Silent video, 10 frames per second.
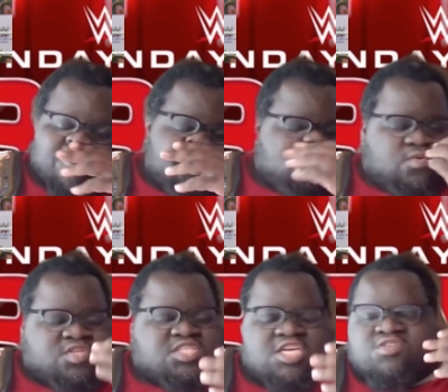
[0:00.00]
we're
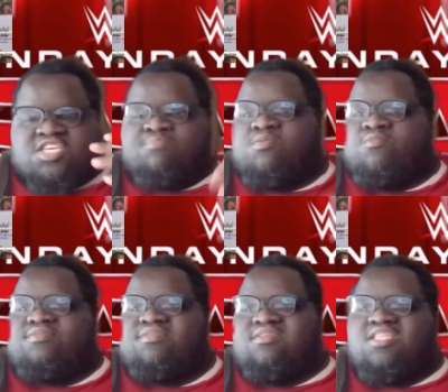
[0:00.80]
still keeping
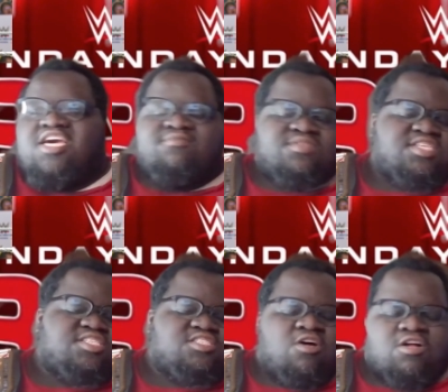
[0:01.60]
within the theme. This
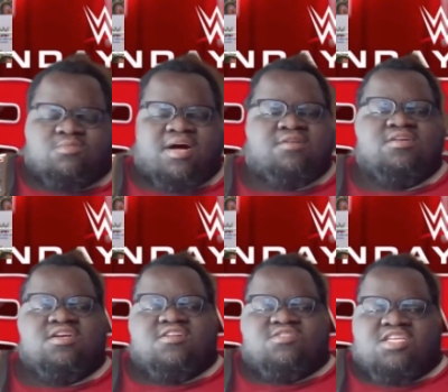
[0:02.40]
is all about
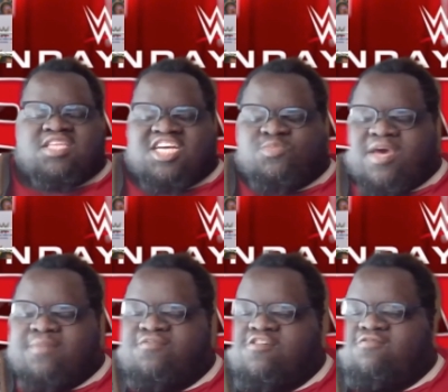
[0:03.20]
the next
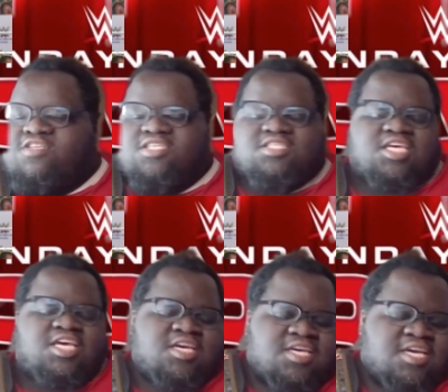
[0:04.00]
pay-per-view, which is
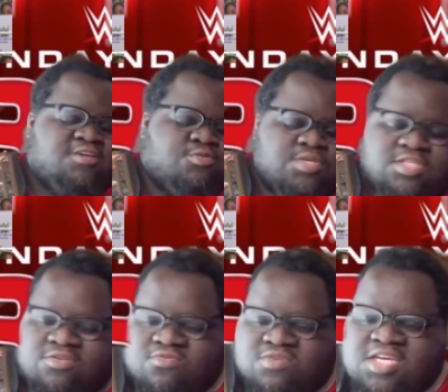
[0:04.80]
King and Queen of
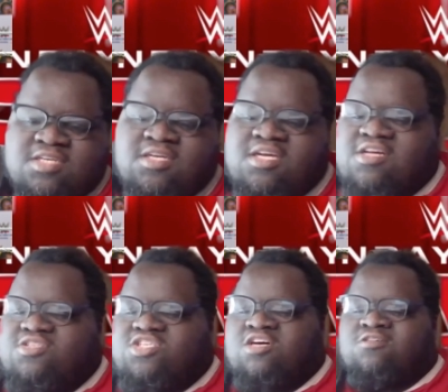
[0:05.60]
the Ring.
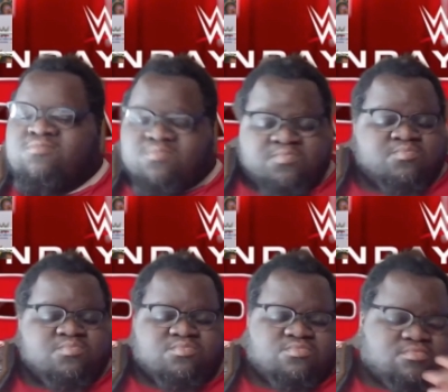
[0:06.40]
So
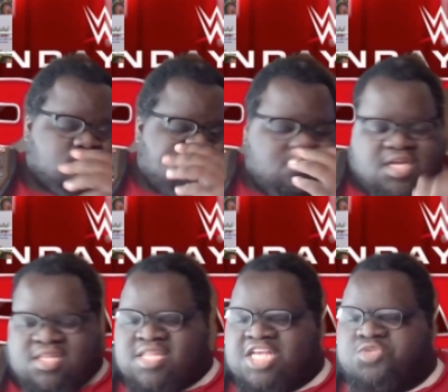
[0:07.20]

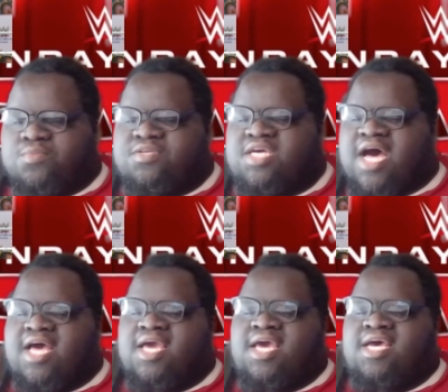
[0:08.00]
that's what we
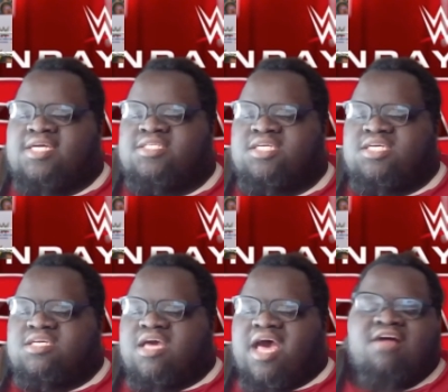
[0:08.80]
got. And
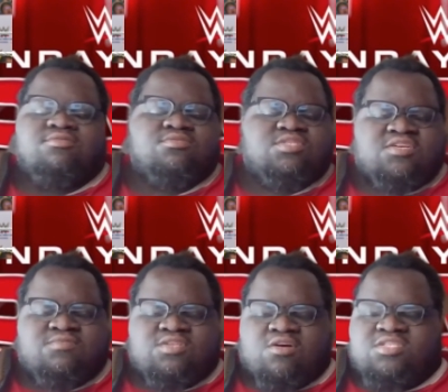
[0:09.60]
after,
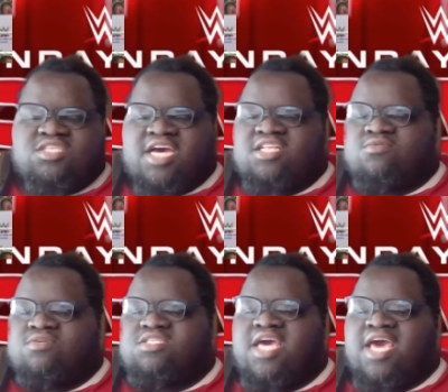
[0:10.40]
even though Shayna
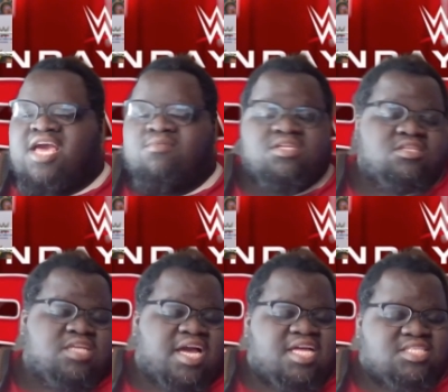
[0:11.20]
was game and looked
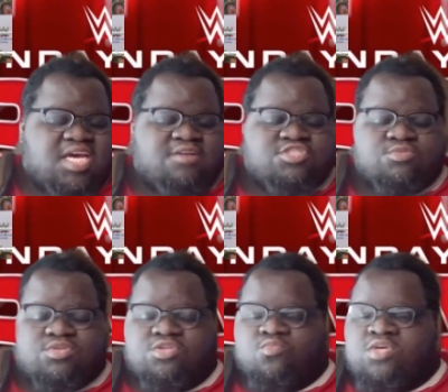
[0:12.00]
like at times she was
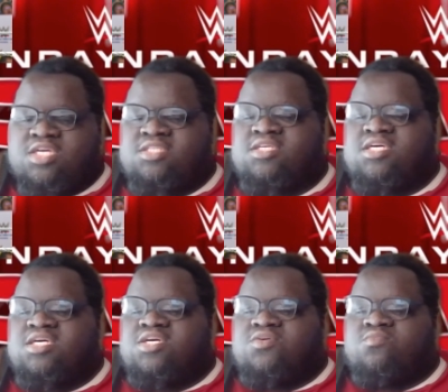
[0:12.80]
going to win,
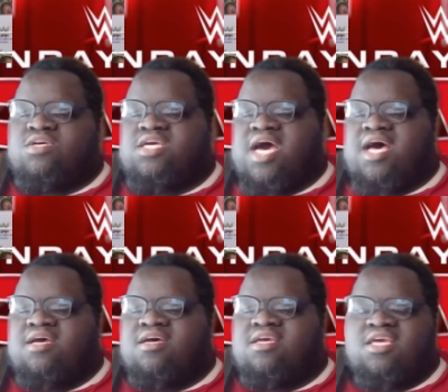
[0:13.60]
we got
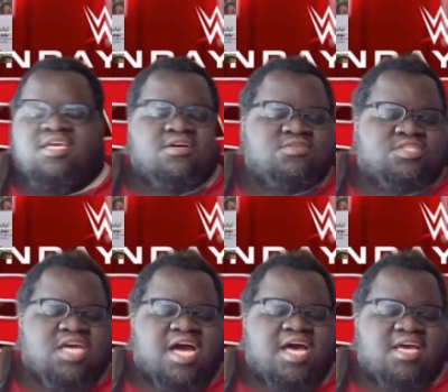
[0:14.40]
Io
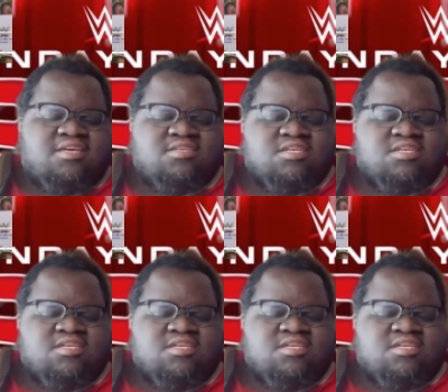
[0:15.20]
Sky